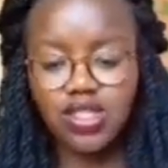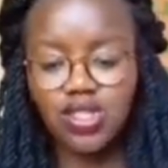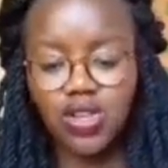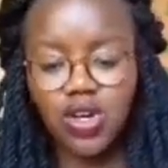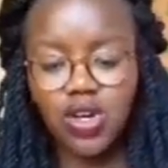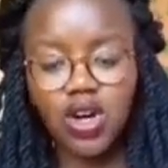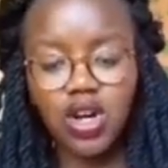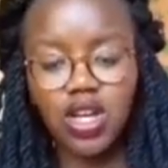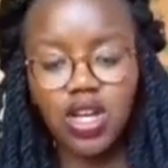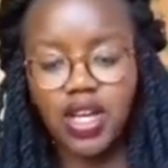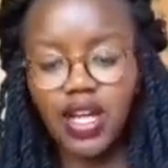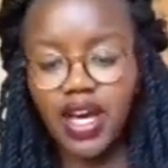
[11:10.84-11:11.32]

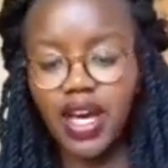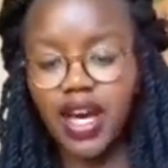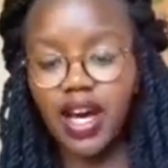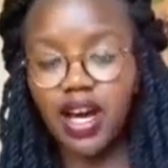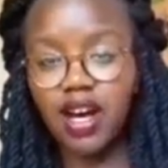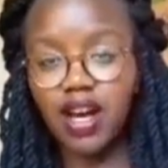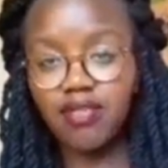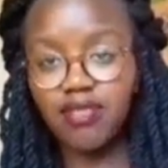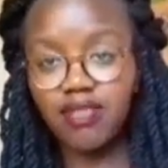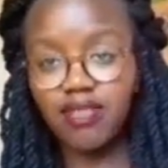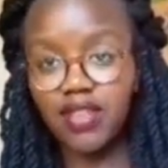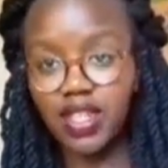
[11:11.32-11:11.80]
This is
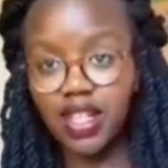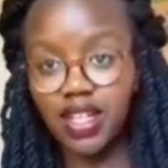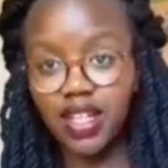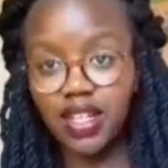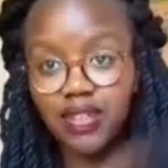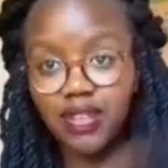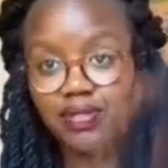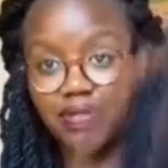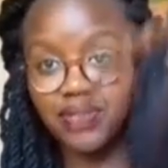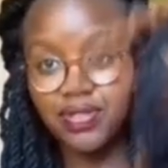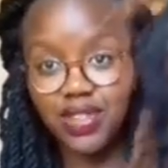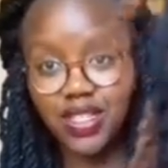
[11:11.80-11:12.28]
all I
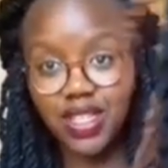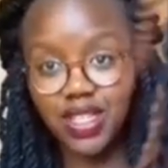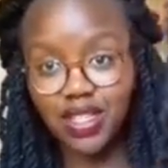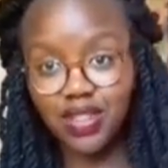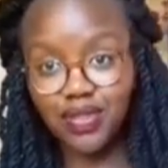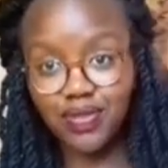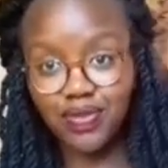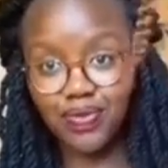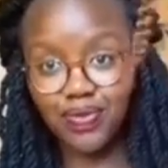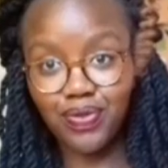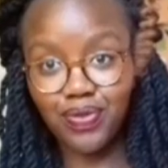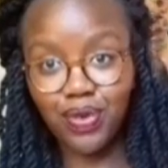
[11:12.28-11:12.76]
have
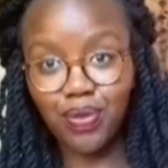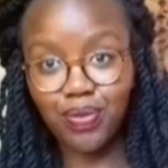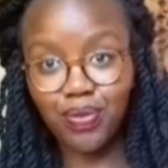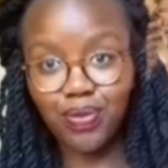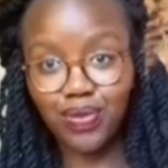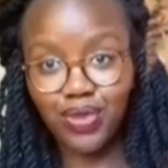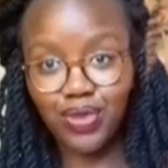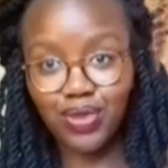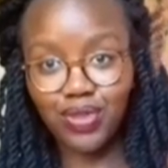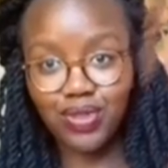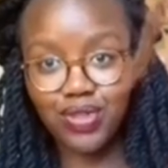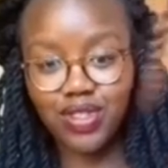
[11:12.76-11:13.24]
left
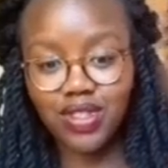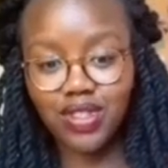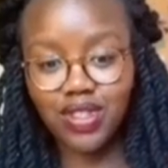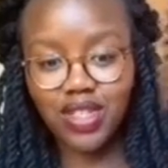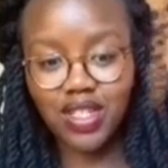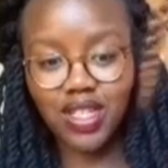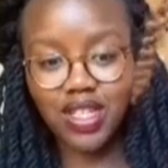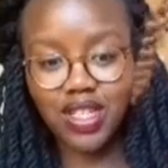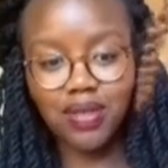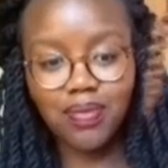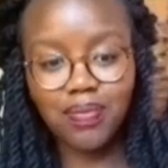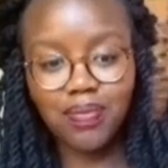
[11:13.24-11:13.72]
from
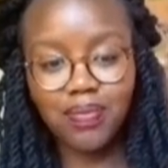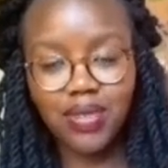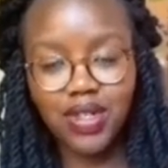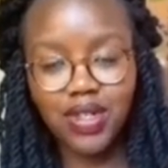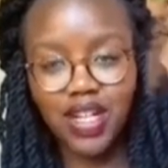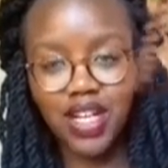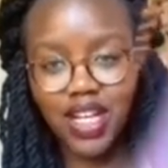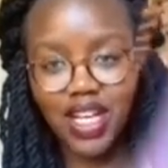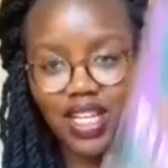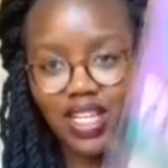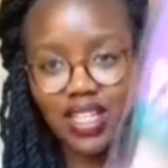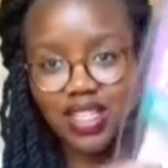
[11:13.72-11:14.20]
those 3
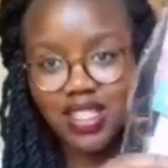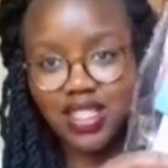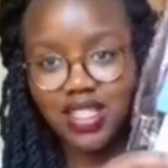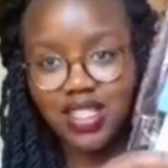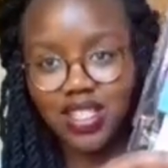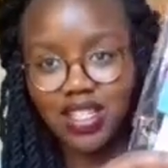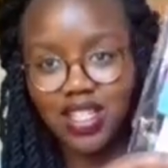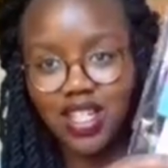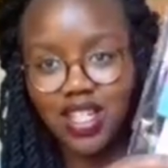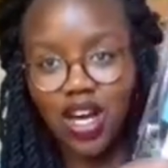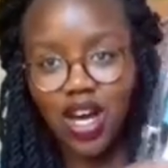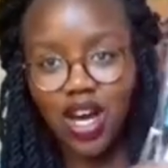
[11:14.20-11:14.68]

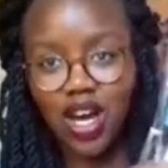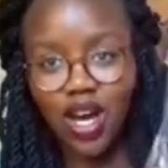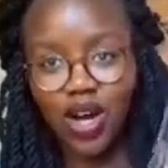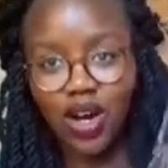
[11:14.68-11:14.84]
braids